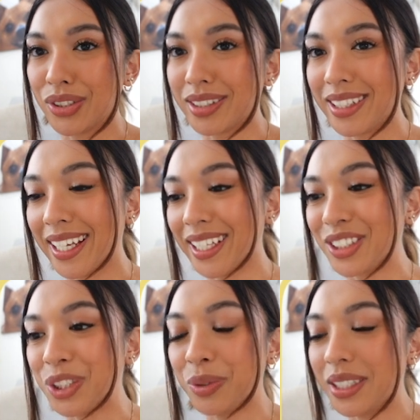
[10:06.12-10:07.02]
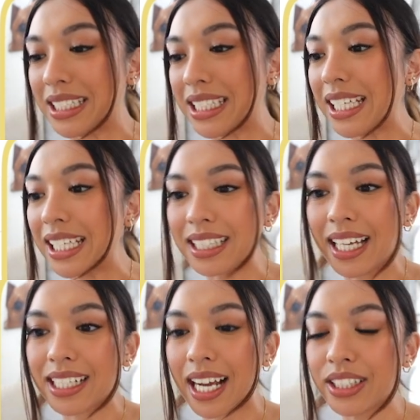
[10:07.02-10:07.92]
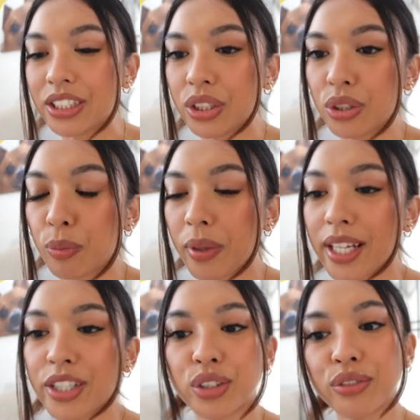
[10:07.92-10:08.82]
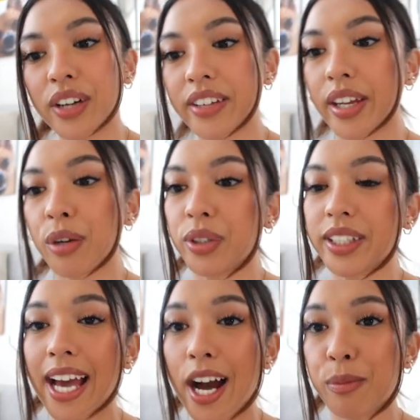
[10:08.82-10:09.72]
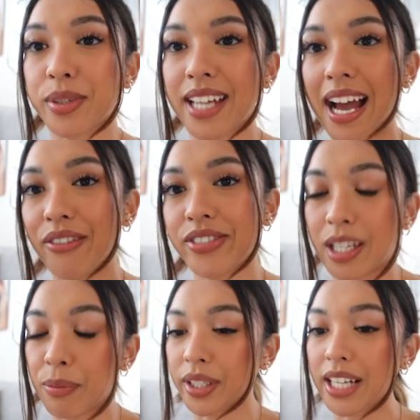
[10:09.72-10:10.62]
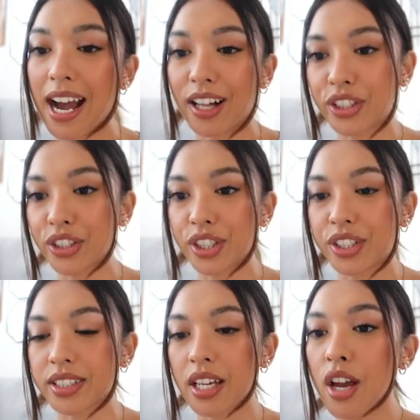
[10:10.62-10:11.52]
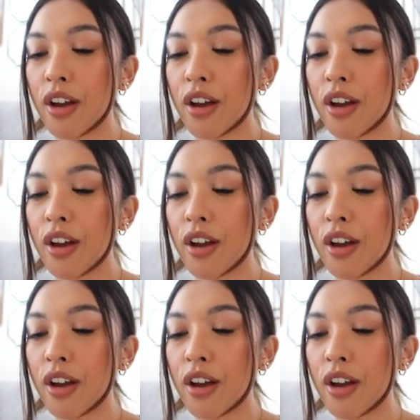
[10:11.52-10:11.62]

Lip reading: thing to a T like I do, but I do find that it really helps to have separate calendars